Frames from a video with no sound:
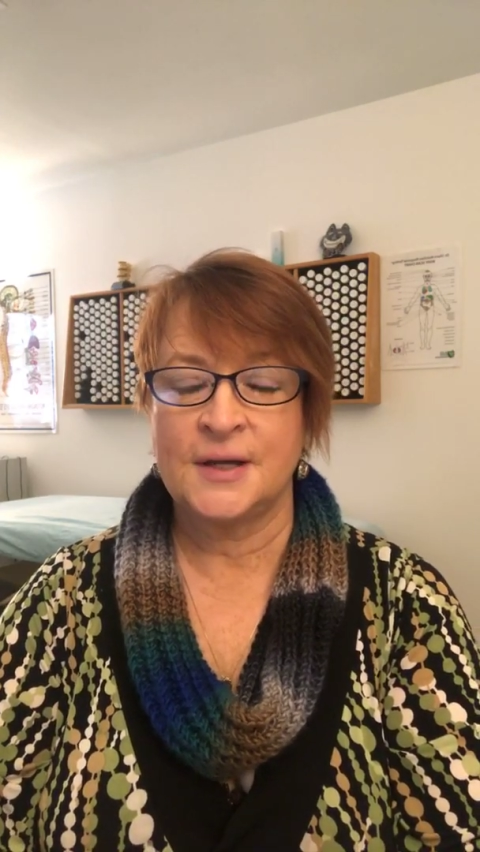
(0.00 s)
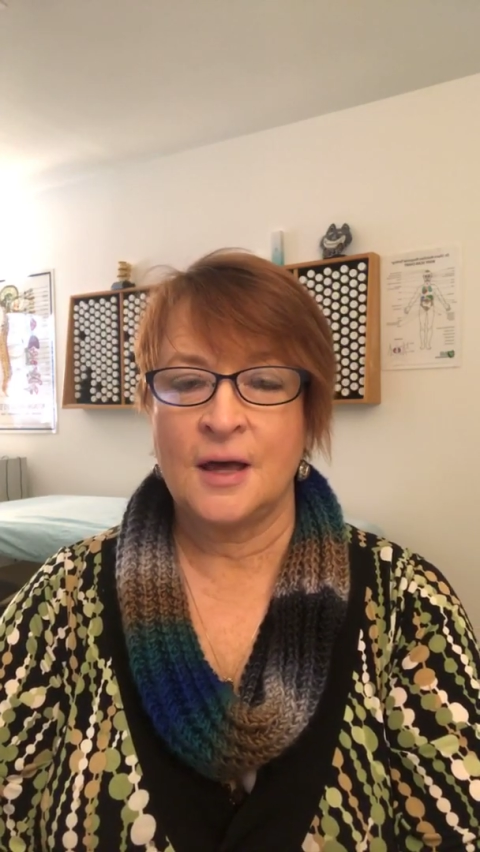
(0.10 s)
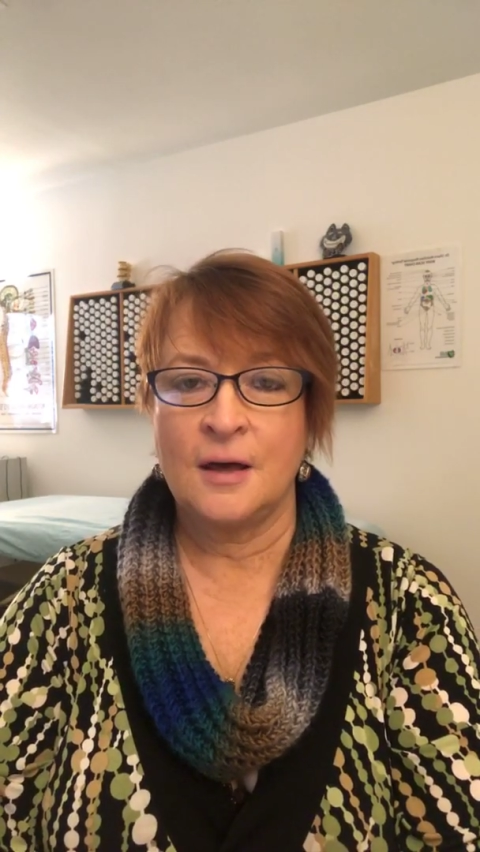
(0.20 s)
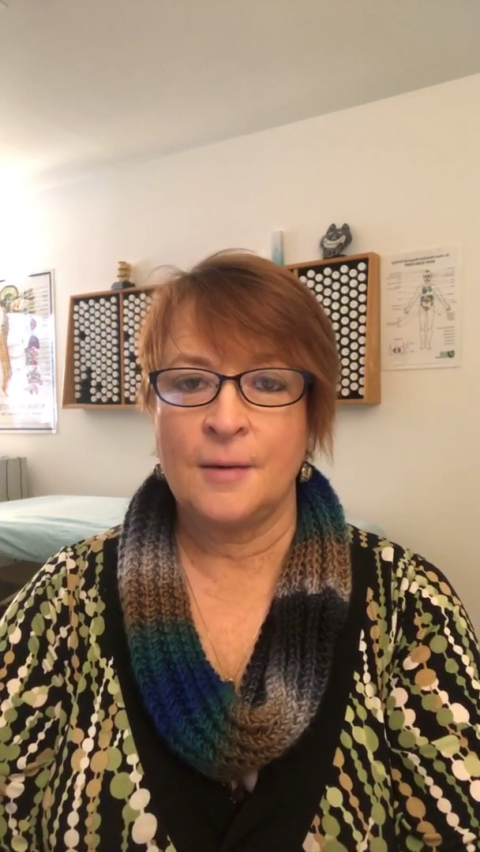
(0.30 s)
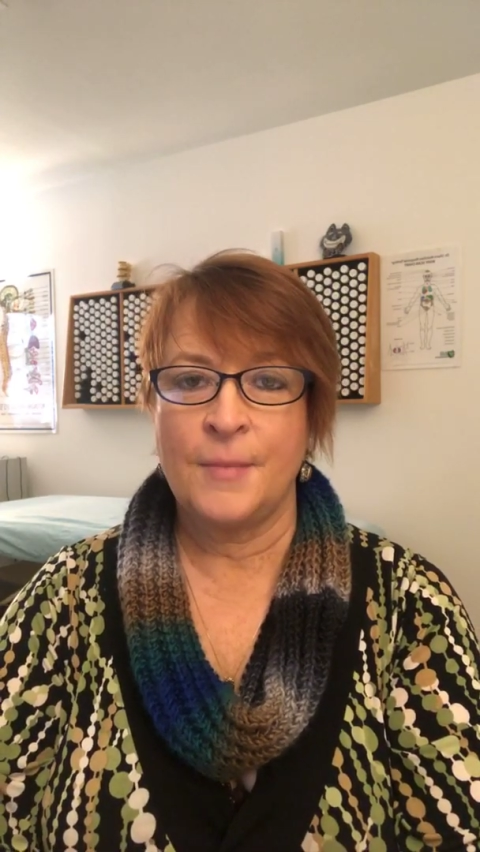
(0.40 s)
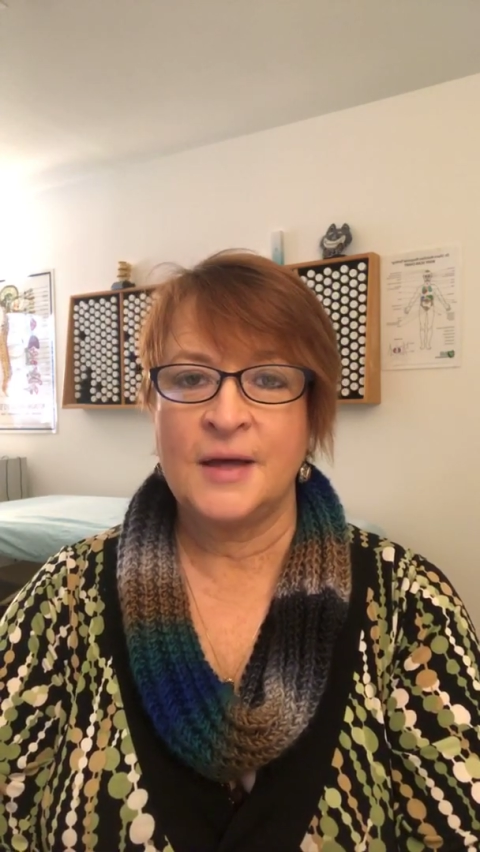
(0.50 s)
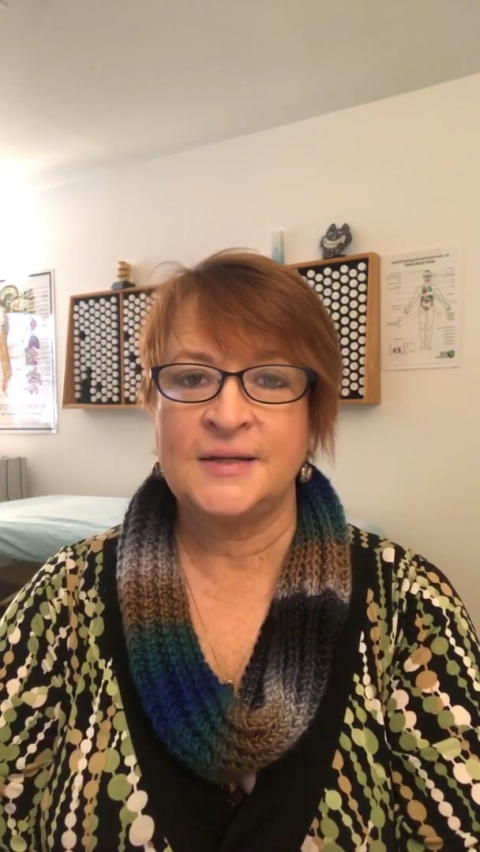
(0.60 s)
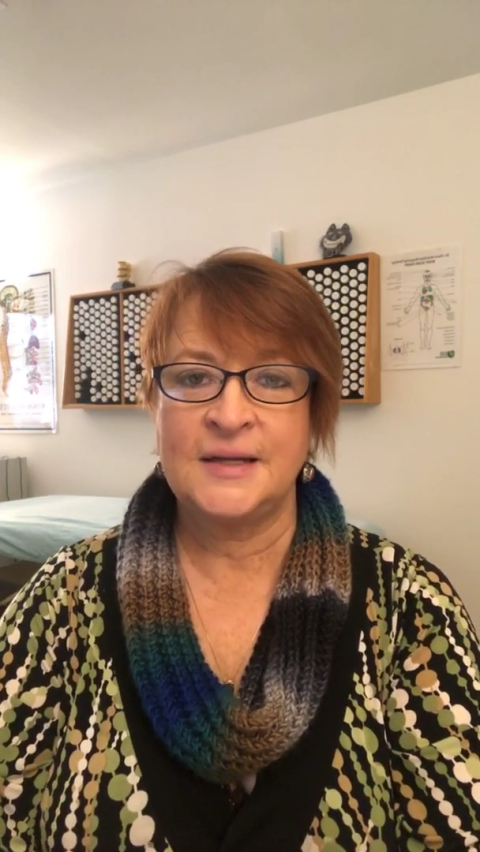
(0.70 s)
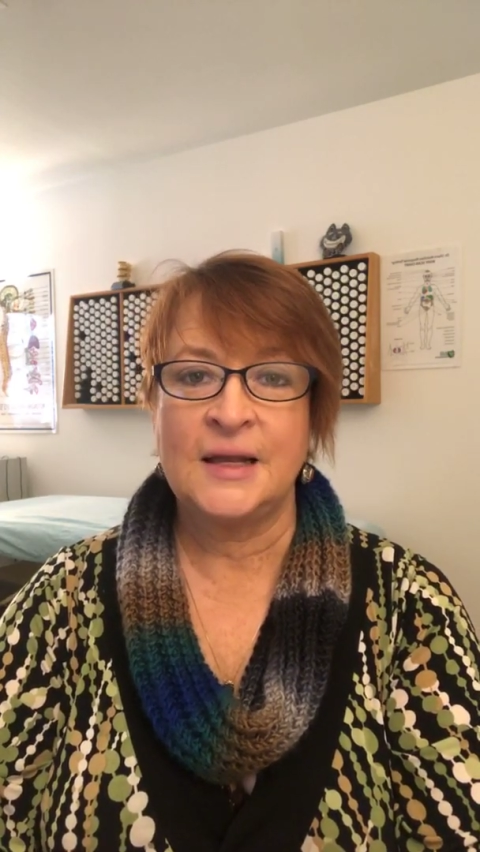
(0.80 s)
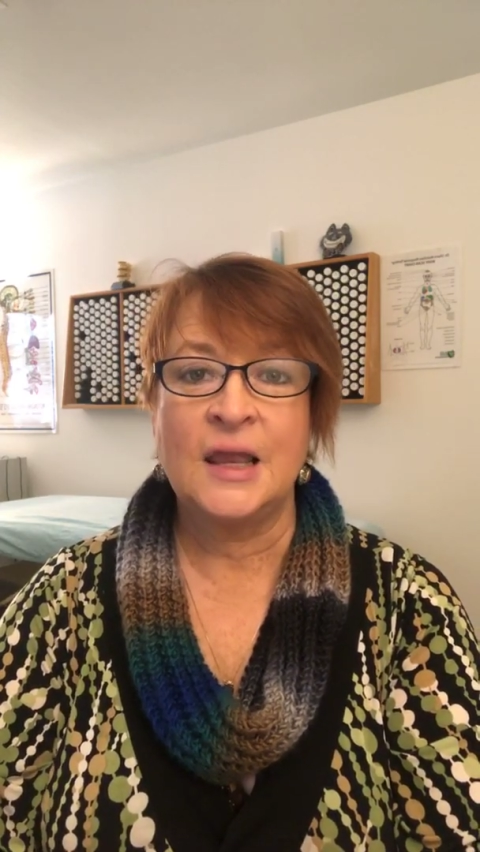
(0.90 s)
I
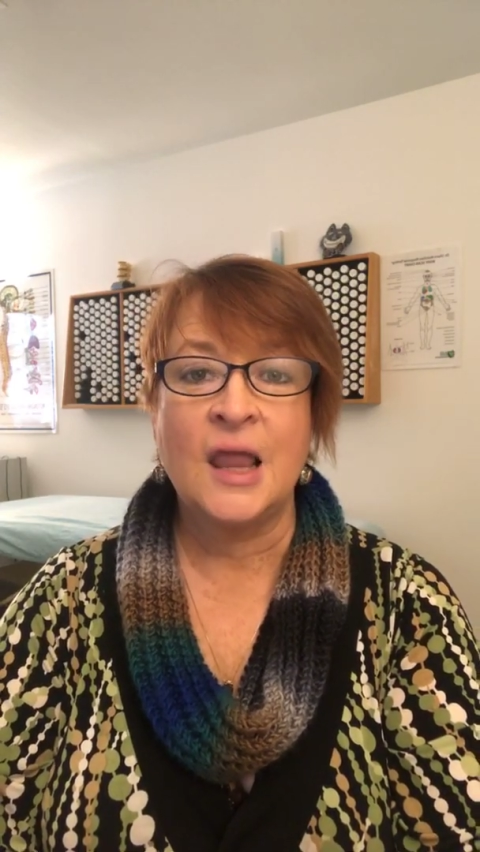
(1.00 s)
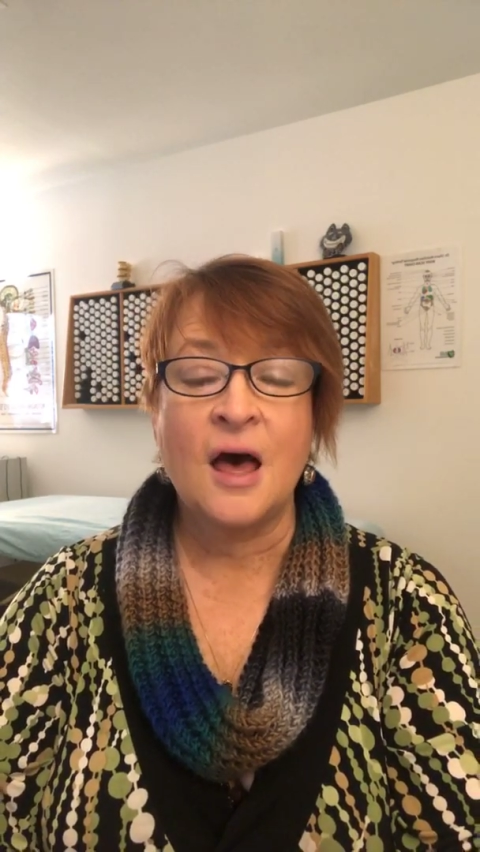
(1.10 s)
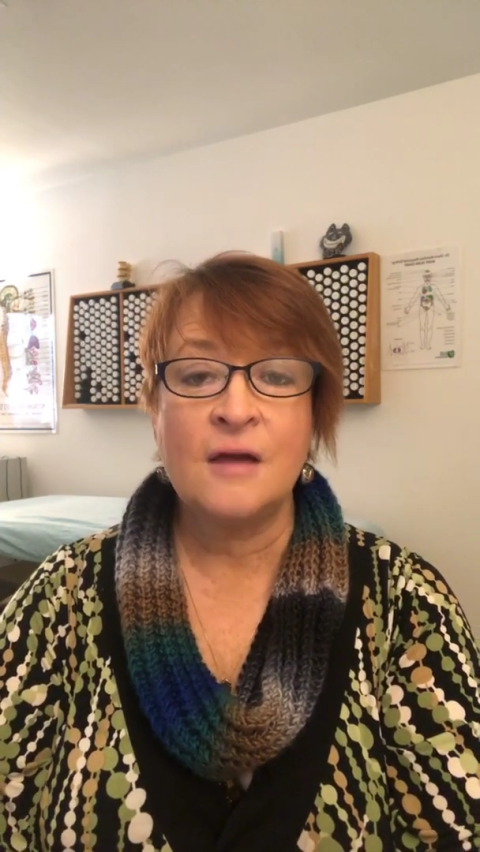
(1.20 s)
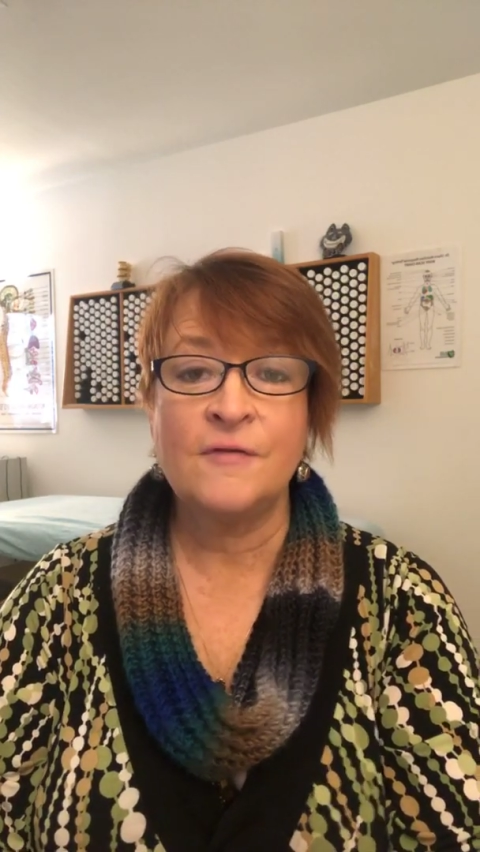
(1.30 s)
see a lot of